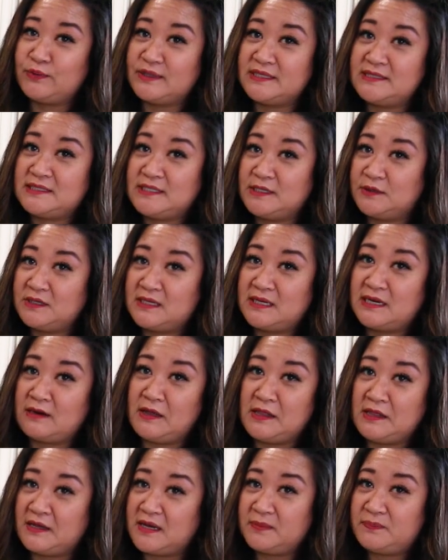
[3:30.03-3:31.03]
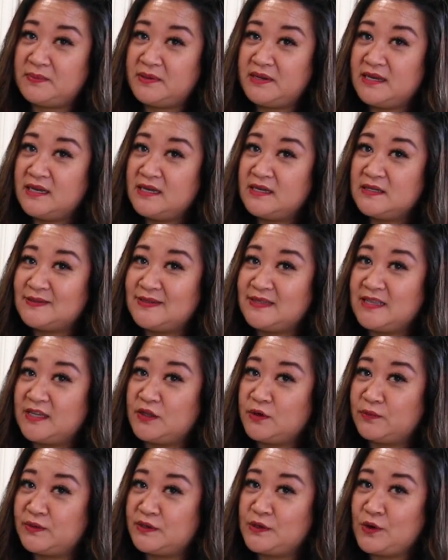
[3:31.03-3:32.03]
We sealed it all up so
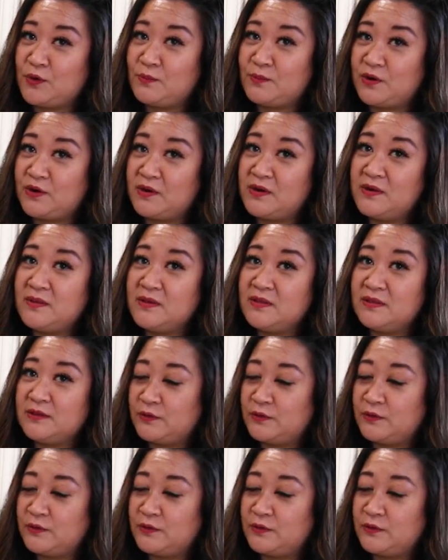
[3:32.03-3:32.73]
that there were no more